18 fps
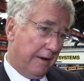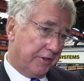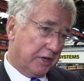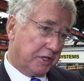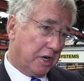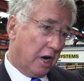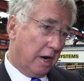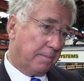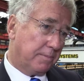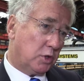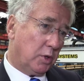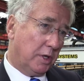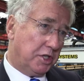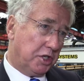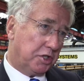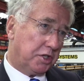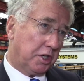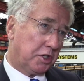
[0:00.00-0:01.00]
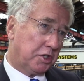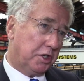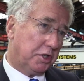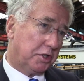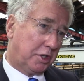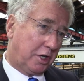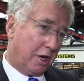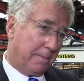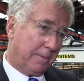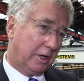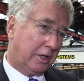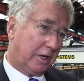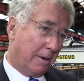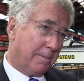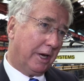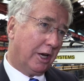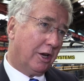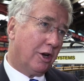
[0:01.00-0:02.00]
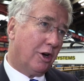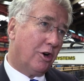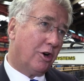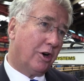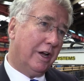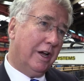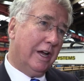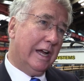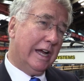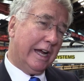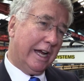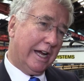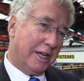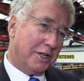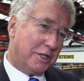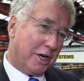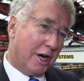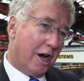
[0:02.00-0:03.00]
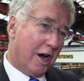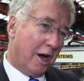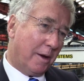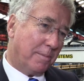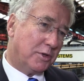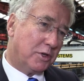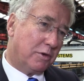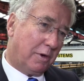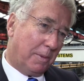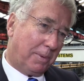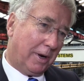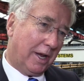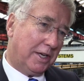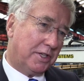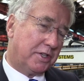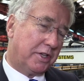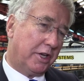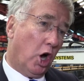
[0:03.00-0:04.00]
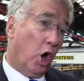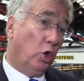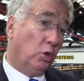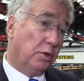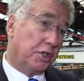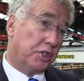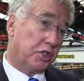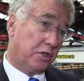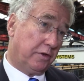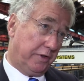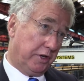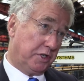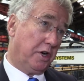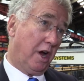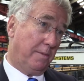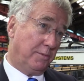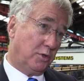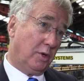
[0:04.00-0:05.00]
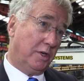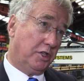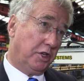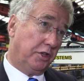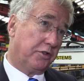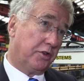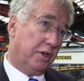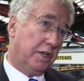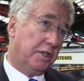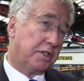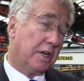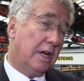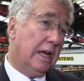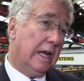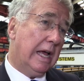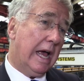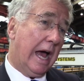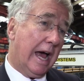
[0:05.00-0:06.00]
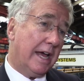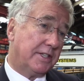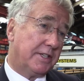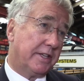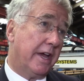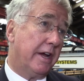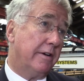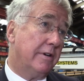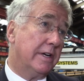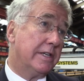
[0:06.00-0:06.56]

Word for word: have the Type 26s com coming along in time to replace the oldest of the Type 23s as they